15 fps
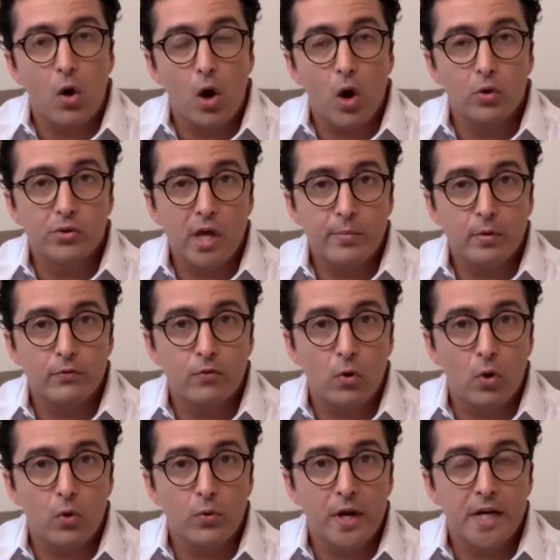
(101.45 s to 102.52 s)
on top of
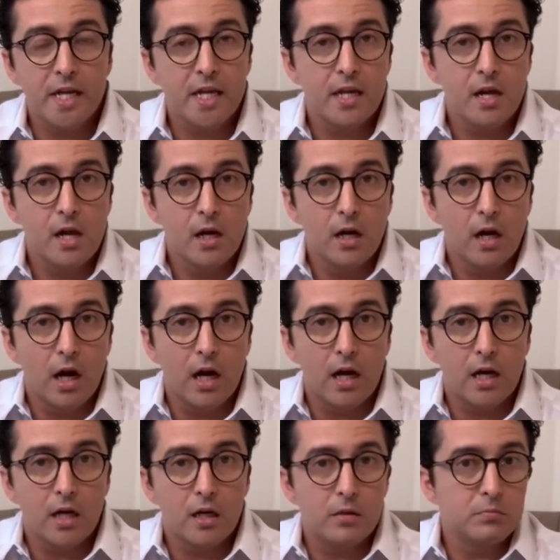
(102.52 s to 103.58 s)
already
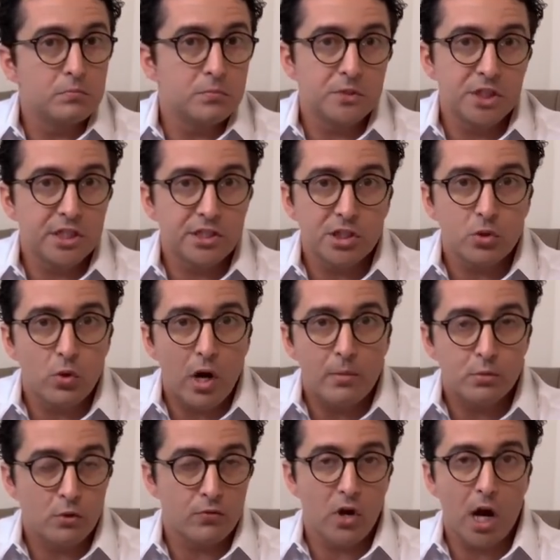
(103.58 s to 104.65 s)
um, 60
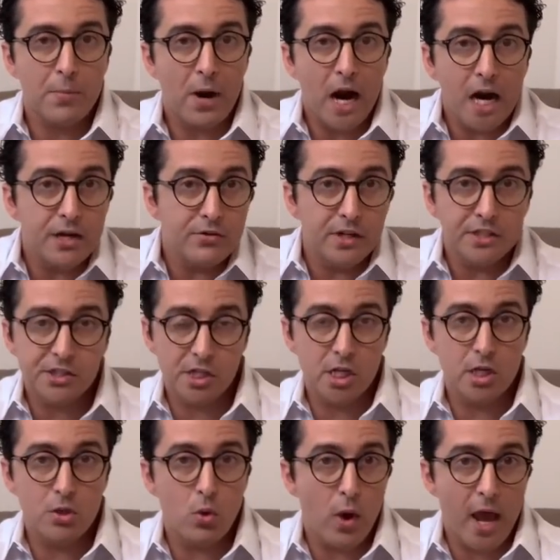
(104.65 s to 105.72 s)
grams of carbohydrates that
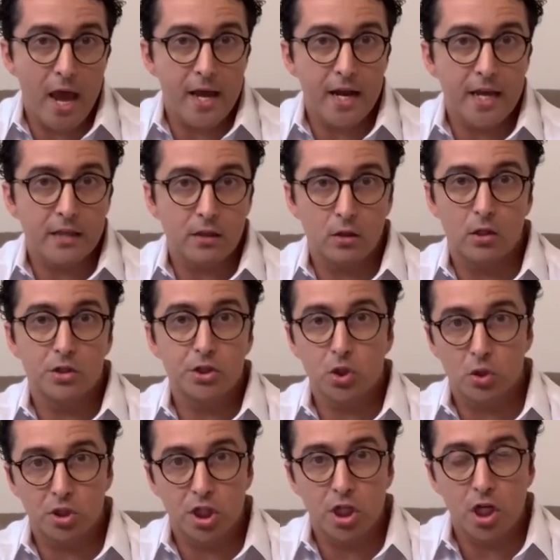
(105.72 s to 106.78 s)
you had at lunch
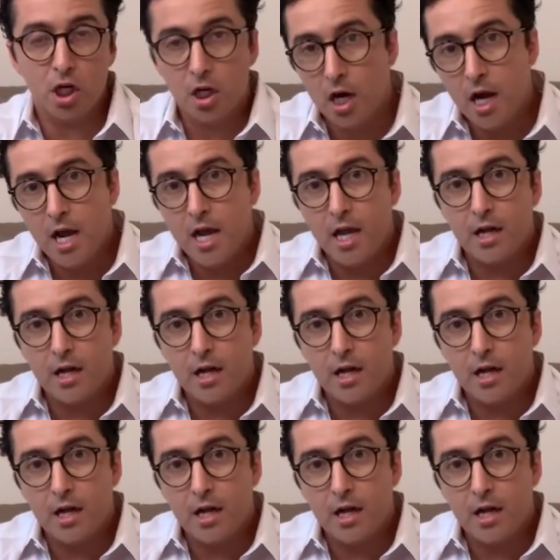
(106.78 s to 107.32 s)
or dinner,